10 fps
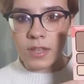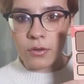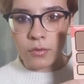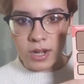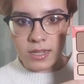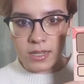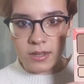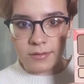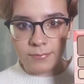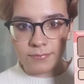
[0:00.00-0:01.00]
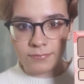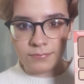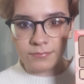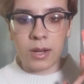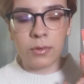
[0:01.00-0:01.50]
right here.
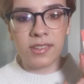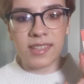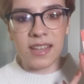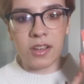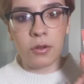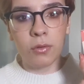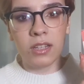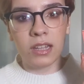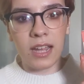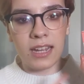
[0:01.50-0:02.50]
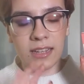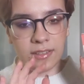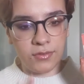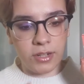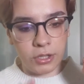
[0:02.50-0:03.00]
I will say that cool and light
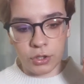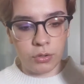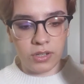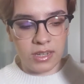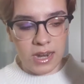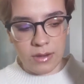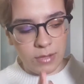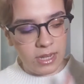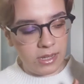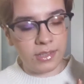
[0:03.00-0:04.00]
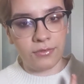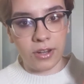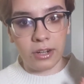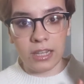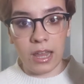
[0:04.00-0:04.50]
is very true to name. It is
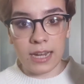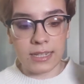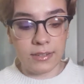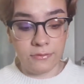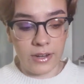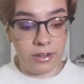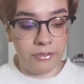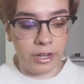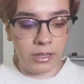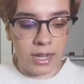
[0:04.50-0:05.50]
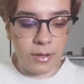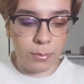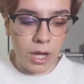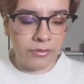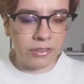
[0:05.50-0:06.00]
very light, very, very
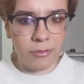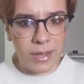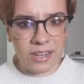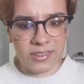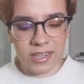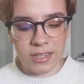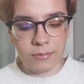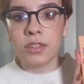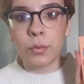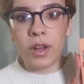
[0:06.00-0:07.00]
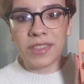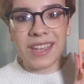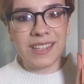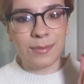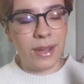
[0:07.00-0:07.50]
light, perfect for pale skin. The one
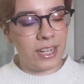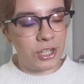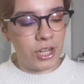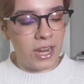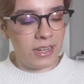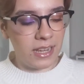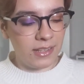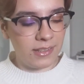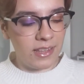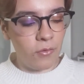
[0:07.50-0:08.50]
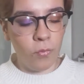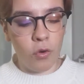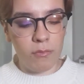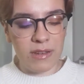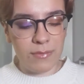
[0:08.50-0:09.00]
that is my shade is the
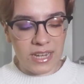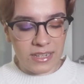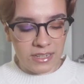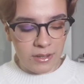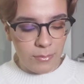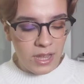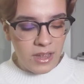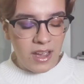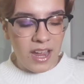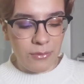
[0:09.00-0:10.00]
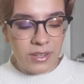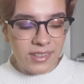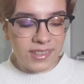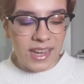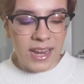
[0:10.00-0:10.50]
warm and medium. I
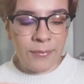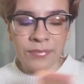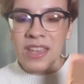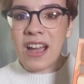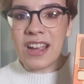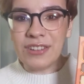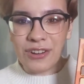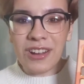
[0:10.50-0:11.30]
will say, I don't